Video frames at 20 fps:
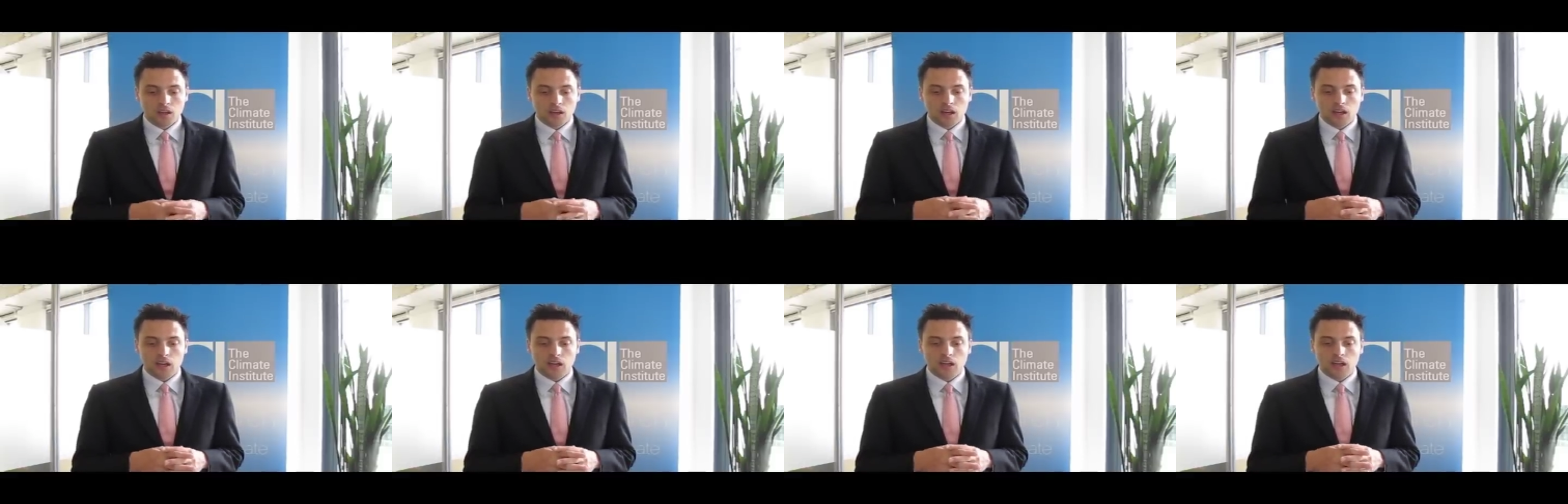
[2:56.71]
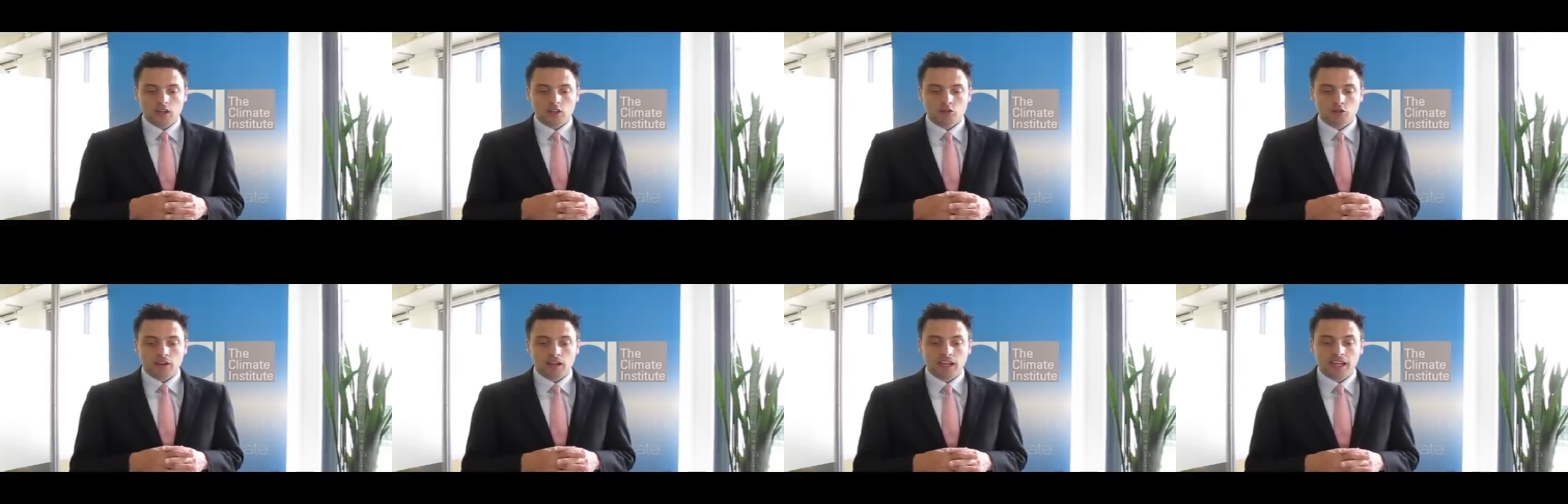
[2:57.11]
Uh,
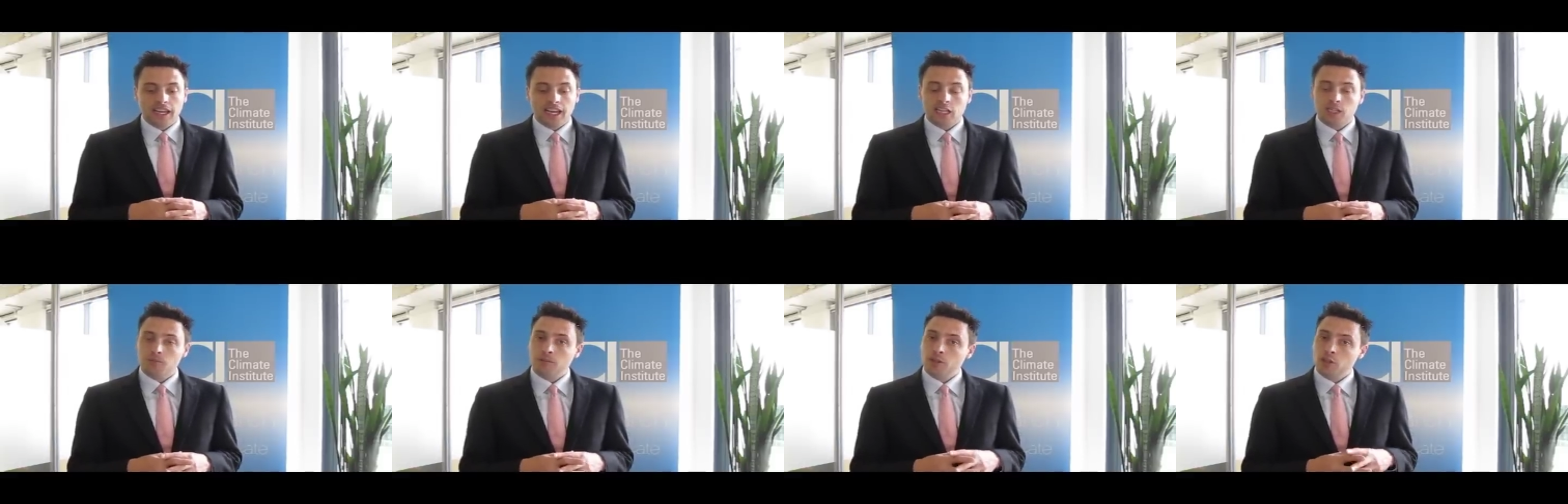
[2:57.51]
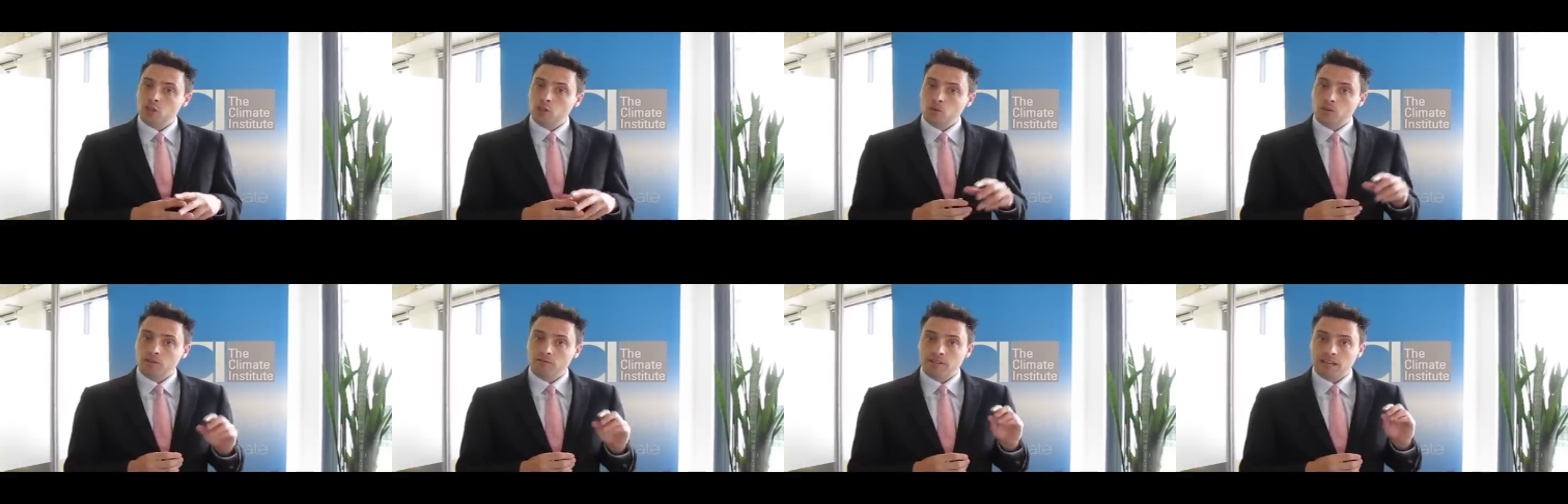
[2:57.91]
Australia has been
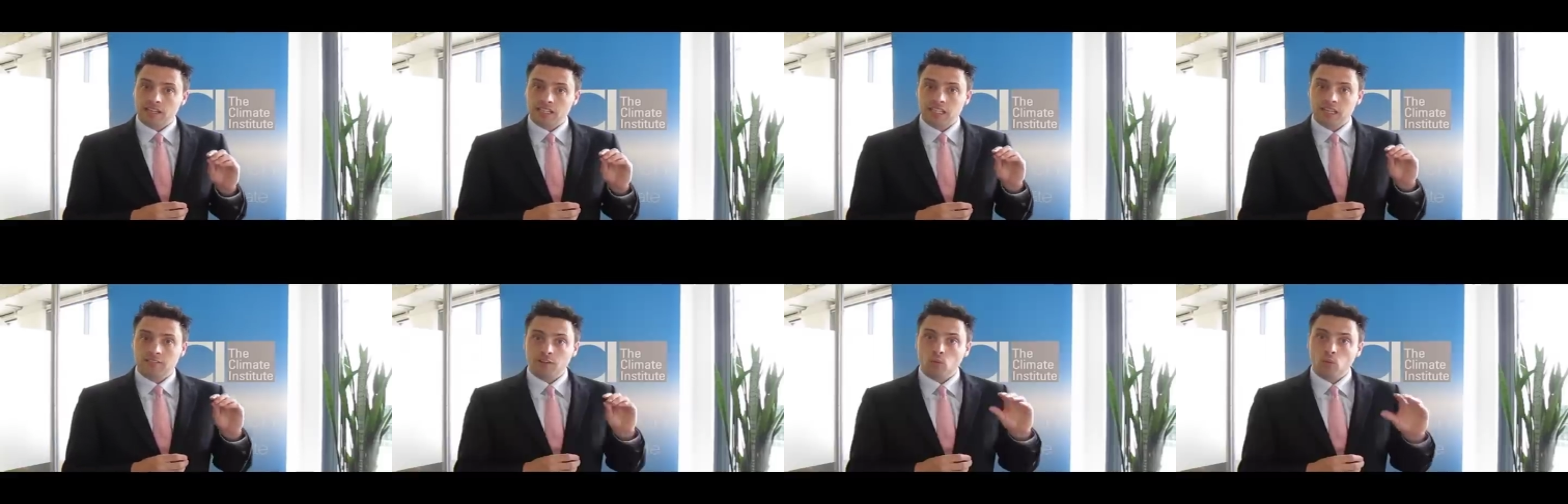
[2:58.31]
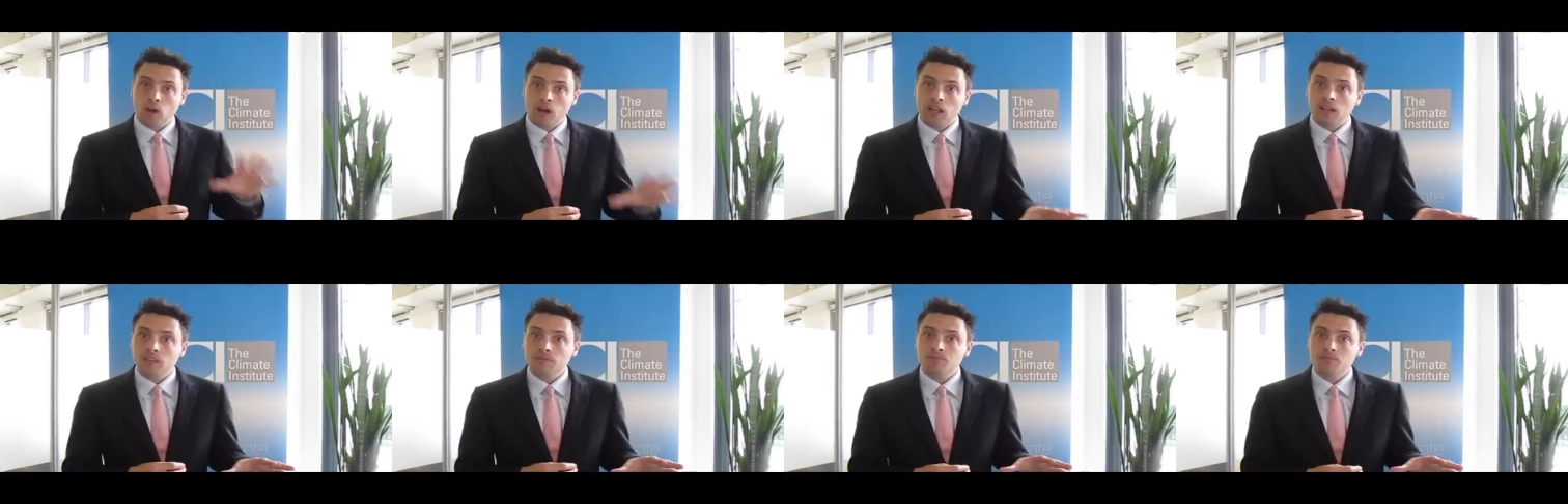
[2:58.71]
doing relatively
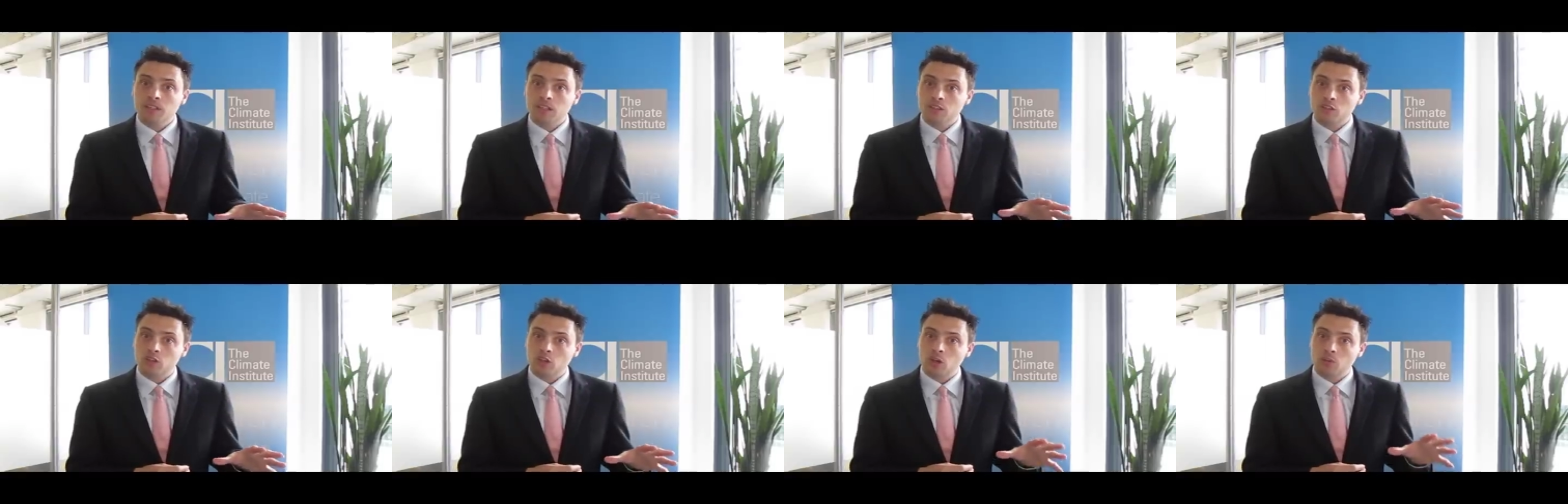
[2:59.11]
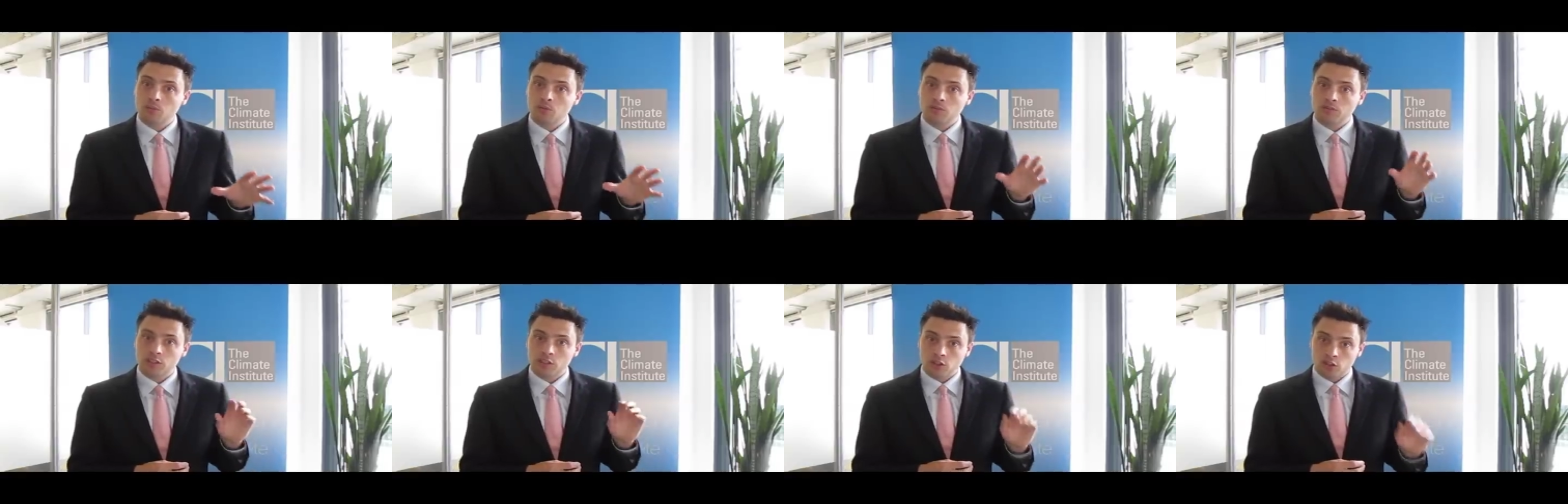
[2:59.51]
well in
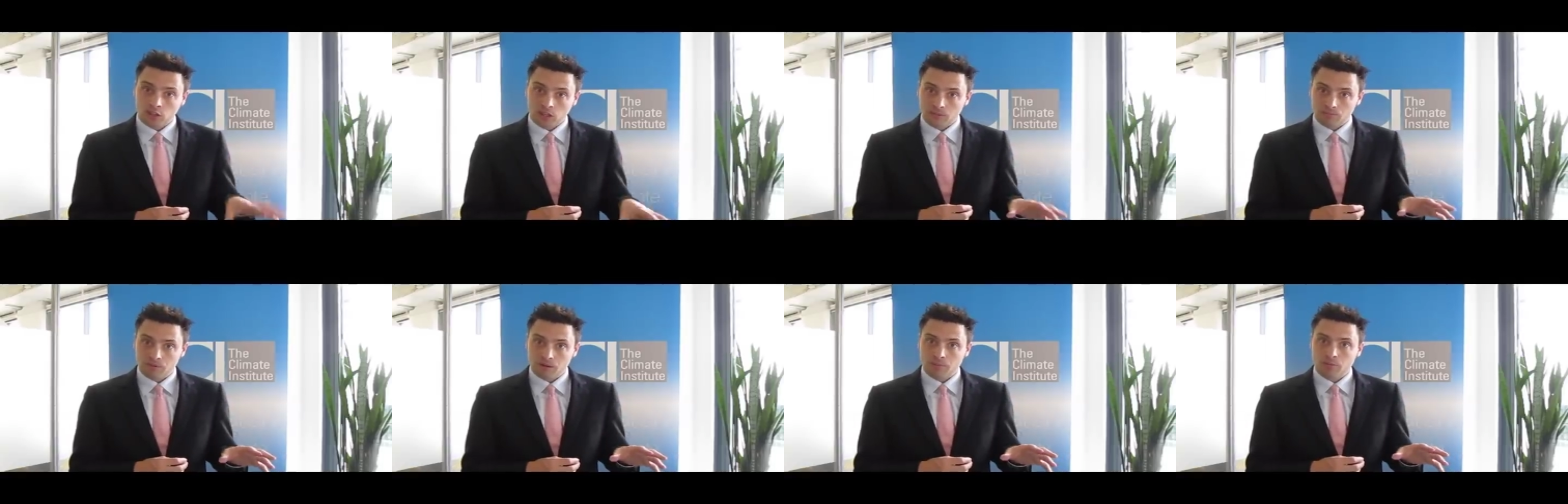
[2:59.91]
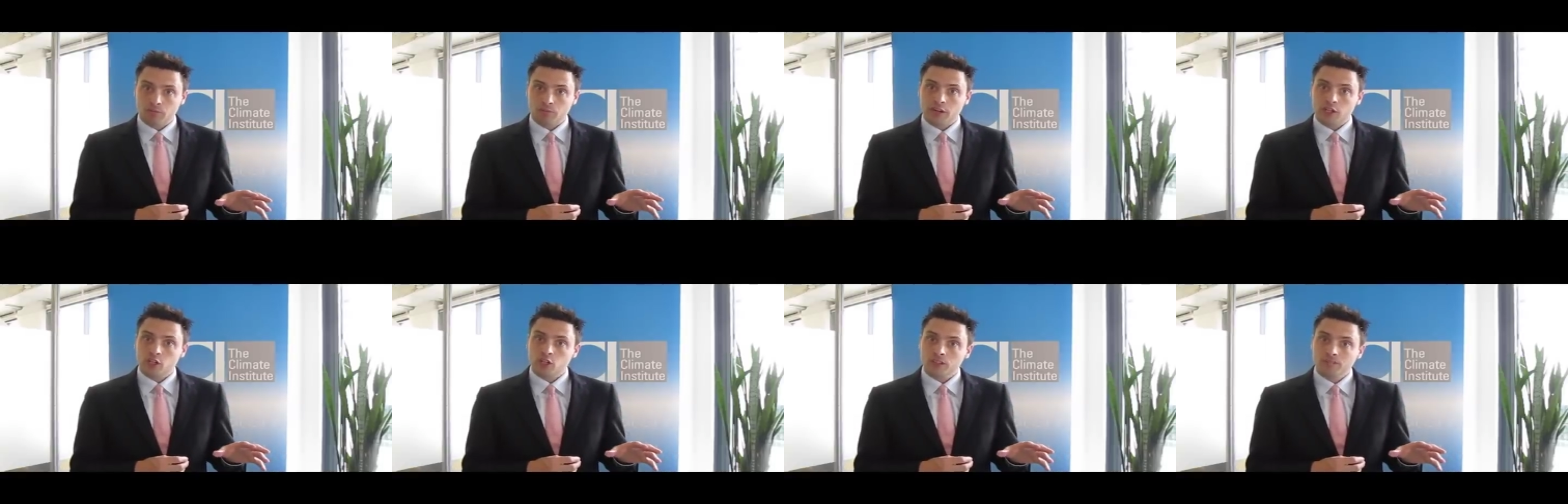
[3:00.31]
terms of its early
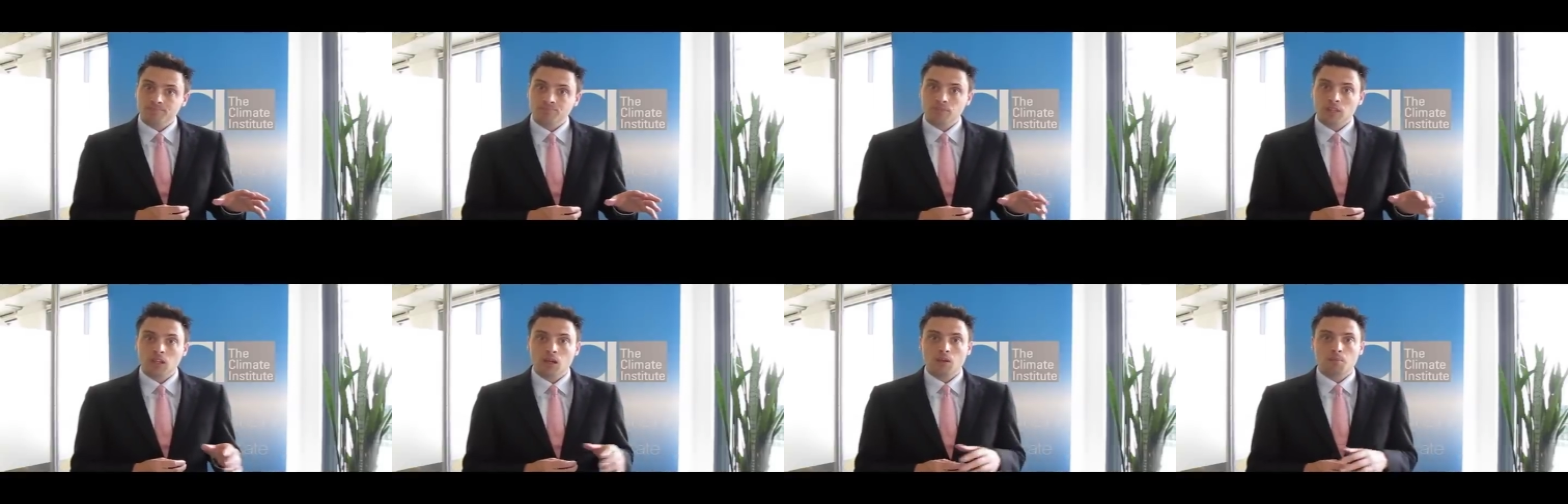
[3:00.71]
preparation,